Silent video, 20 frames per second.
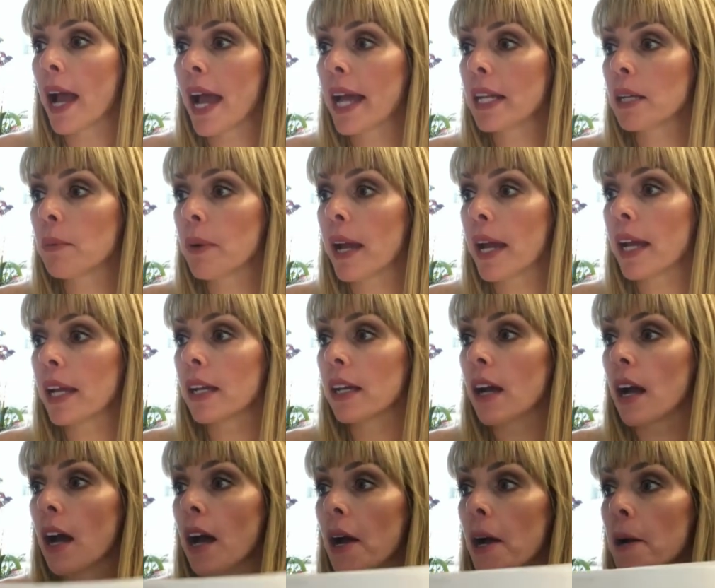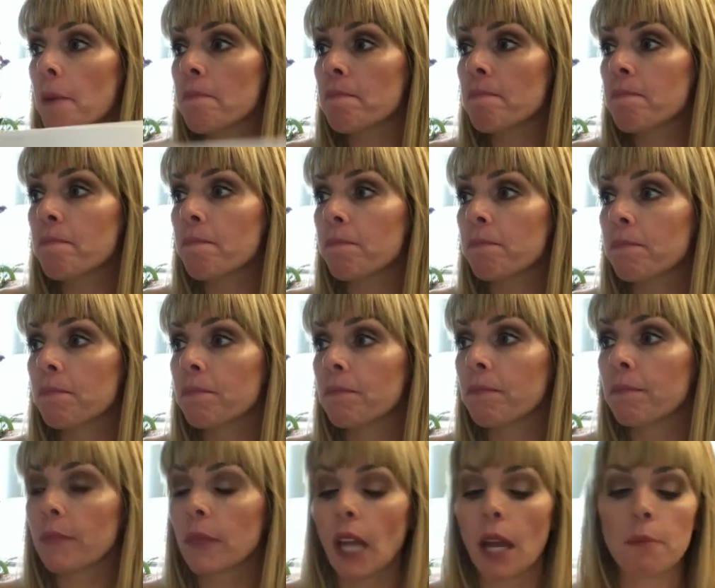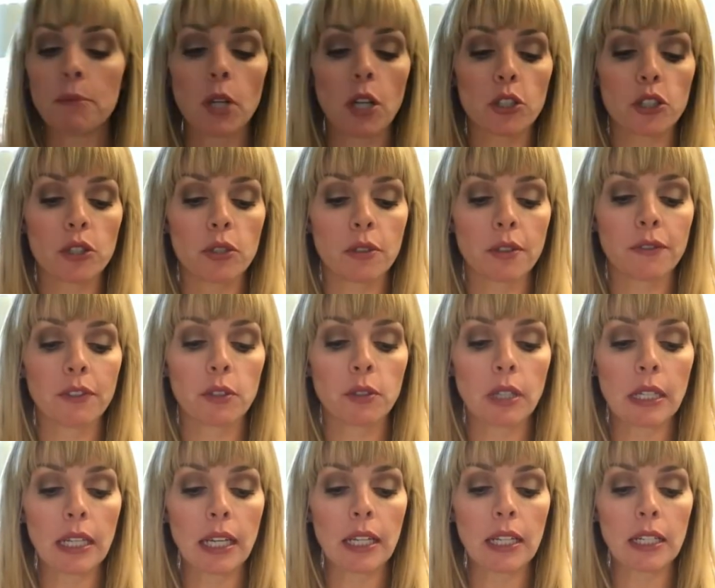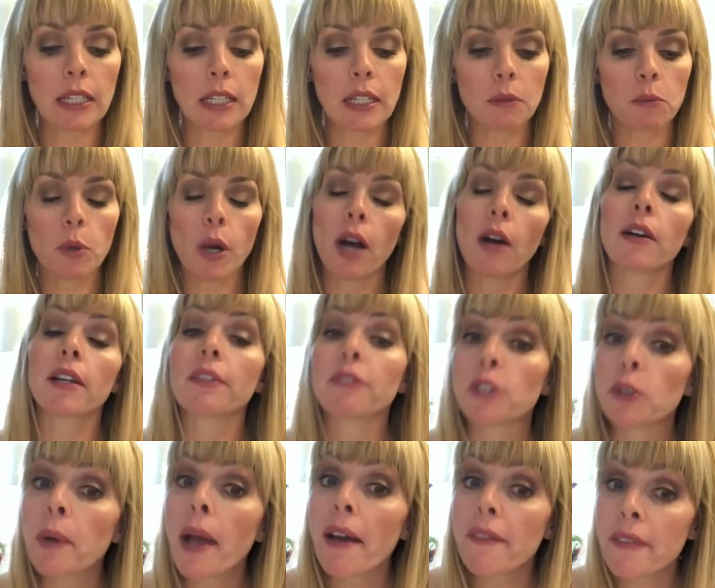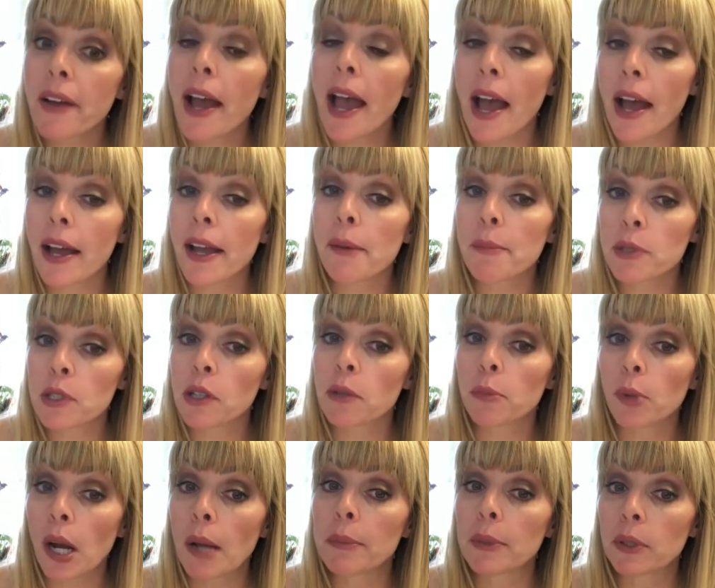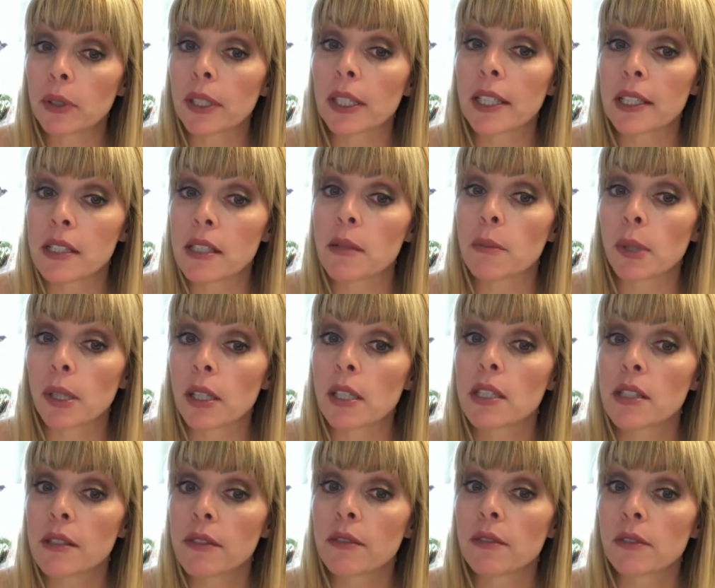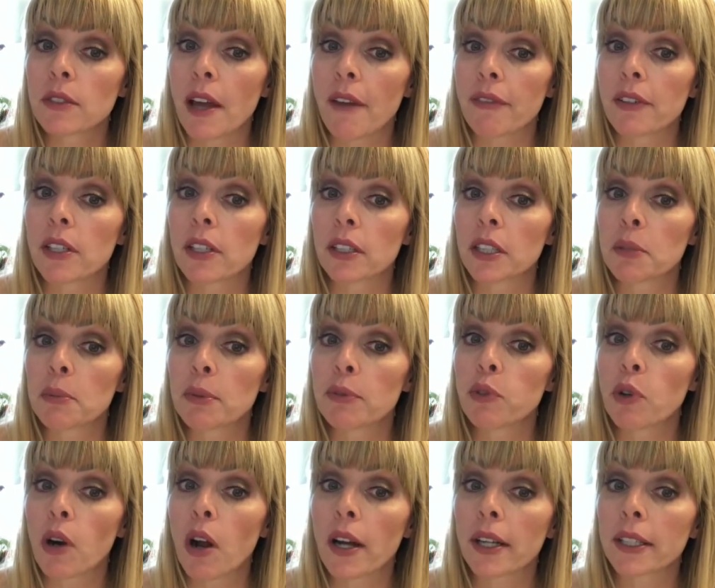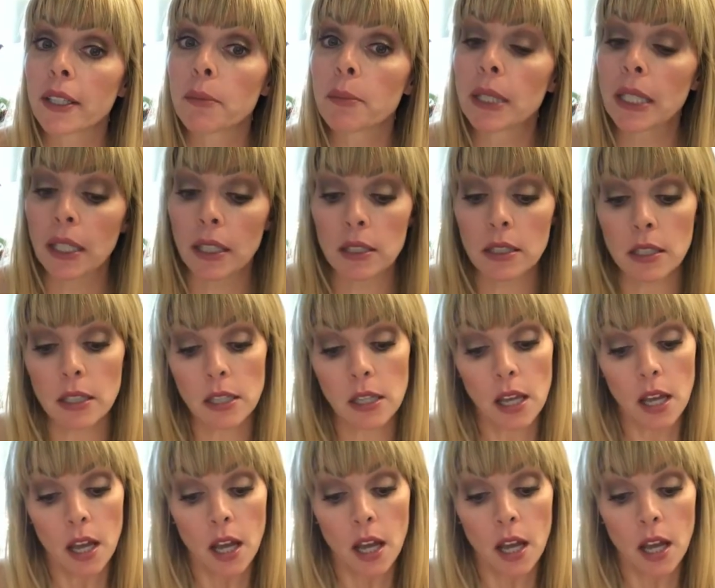anyway, I'm not sure if you can get any, well, if you have Amazon Prime, you can get some of this definitely before Hanukkah begins.